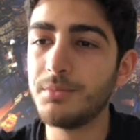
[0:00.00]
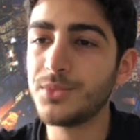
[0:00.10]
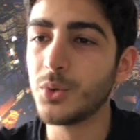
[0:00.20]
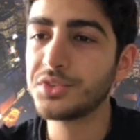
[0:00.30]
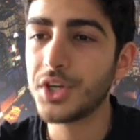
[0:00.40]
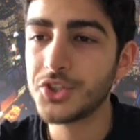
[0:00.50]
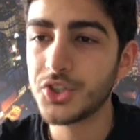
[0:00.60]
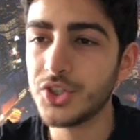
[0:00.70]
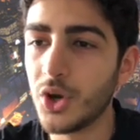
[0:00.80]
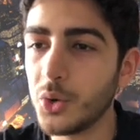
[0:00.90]
Don't touch
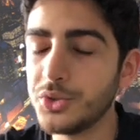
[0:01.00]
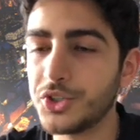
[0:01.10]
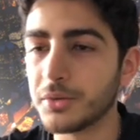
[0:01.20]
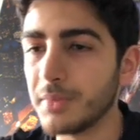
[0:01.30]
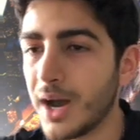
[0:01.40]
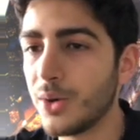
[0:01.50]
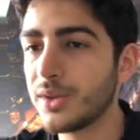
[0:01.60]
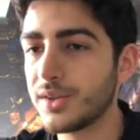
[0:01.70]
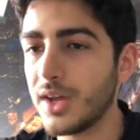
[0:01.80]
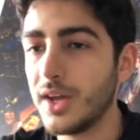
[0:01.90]
your nose, your
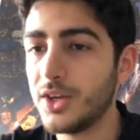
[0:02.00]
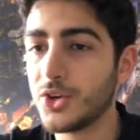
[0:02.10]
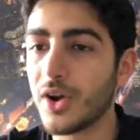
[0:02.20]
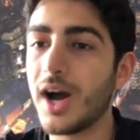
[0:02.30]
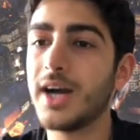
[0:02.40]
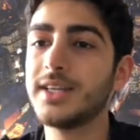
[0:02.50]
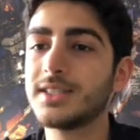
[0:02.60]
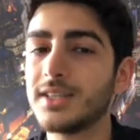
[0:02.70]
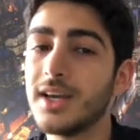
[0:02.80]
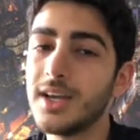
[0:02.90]
mouth, your eyes.